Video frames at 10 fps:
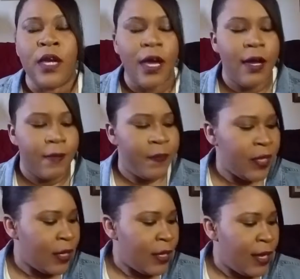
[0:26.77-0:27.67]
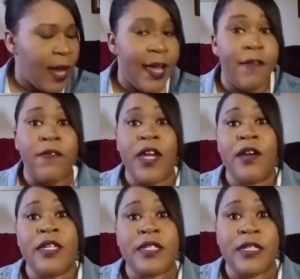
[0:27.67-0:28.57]
I have
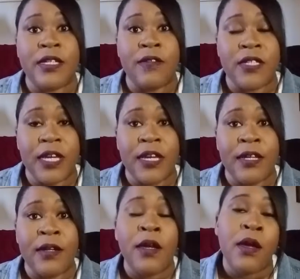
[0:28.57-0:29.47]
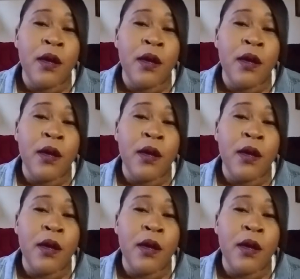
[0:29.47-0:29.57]
very sensitive skin,